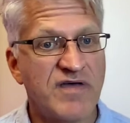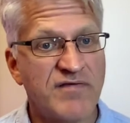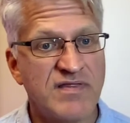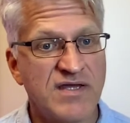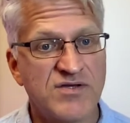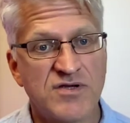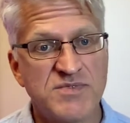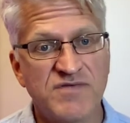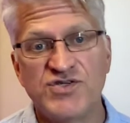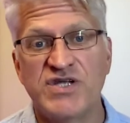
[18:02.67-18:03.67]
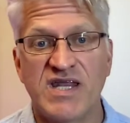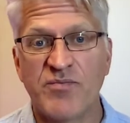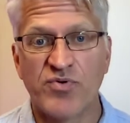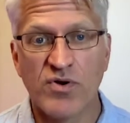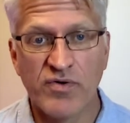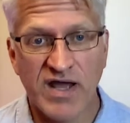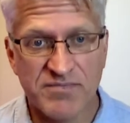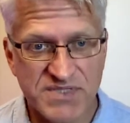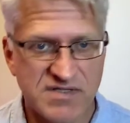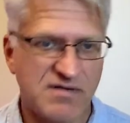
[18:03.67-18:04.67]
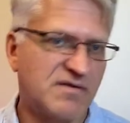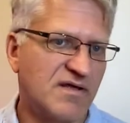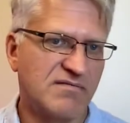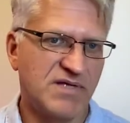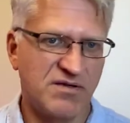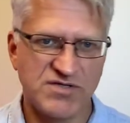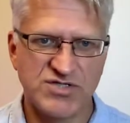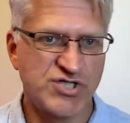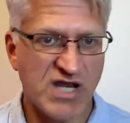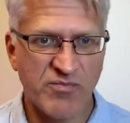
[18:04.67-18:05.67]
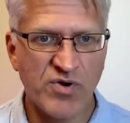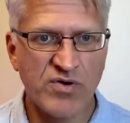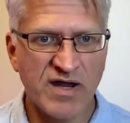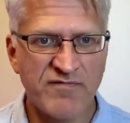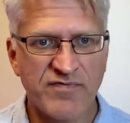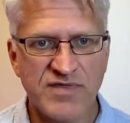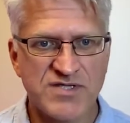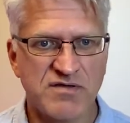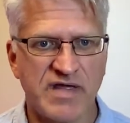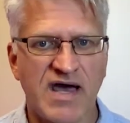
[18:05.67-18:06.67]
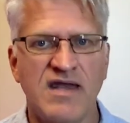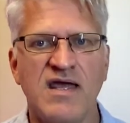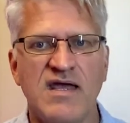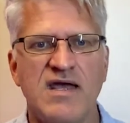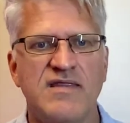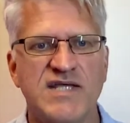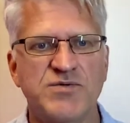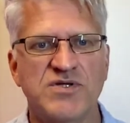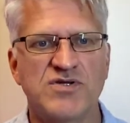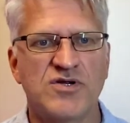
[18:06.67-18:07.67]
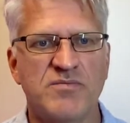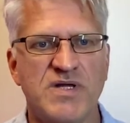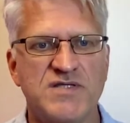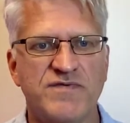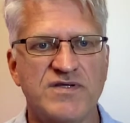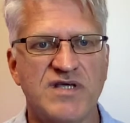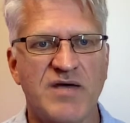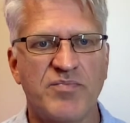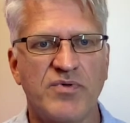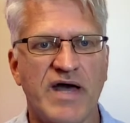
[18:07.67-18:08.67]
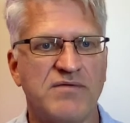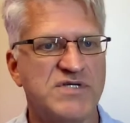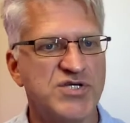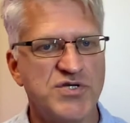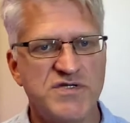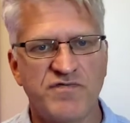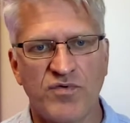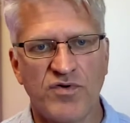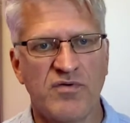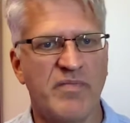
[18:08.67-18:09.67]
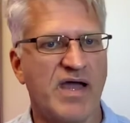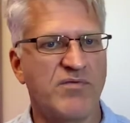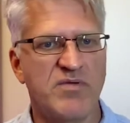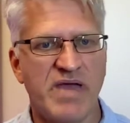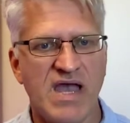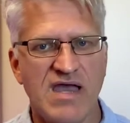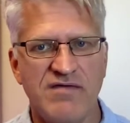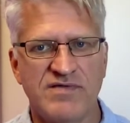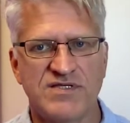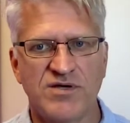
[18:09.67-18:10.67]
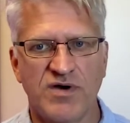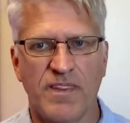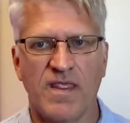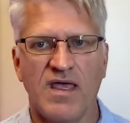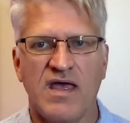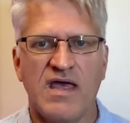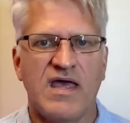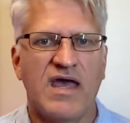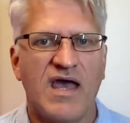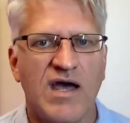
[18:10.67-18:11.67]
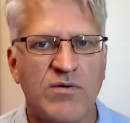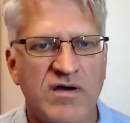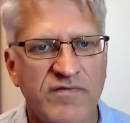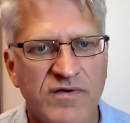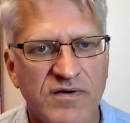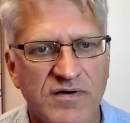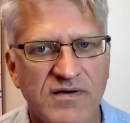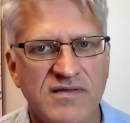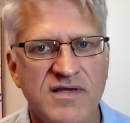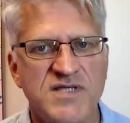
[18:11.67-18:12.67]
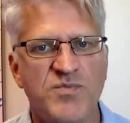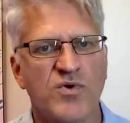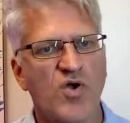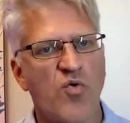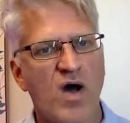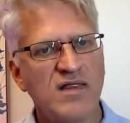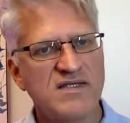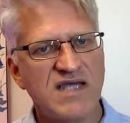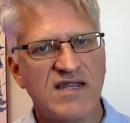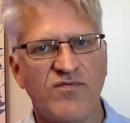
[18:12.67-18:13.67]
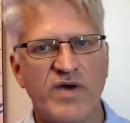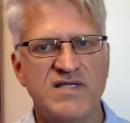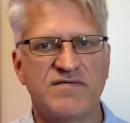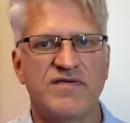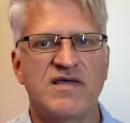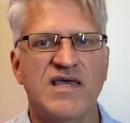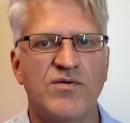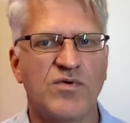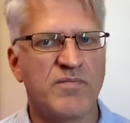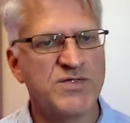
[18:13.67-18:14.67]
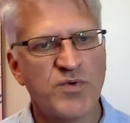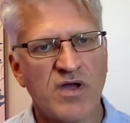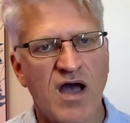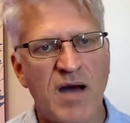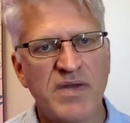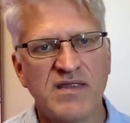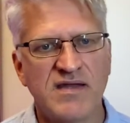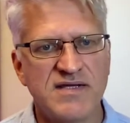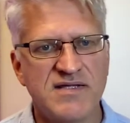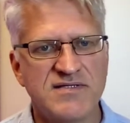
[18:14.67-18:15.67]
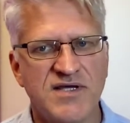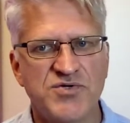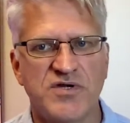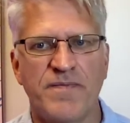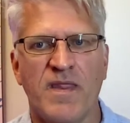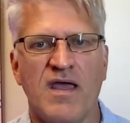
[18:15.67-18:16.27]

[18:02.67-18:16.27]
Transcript: everything in terms of genetic programs, that, you know, there's a genetic program for this or that, and that's what determines, for example, how tissues form, how we behave, and so on. However, these more qualitative ways of thinking were much more common in the 19th century,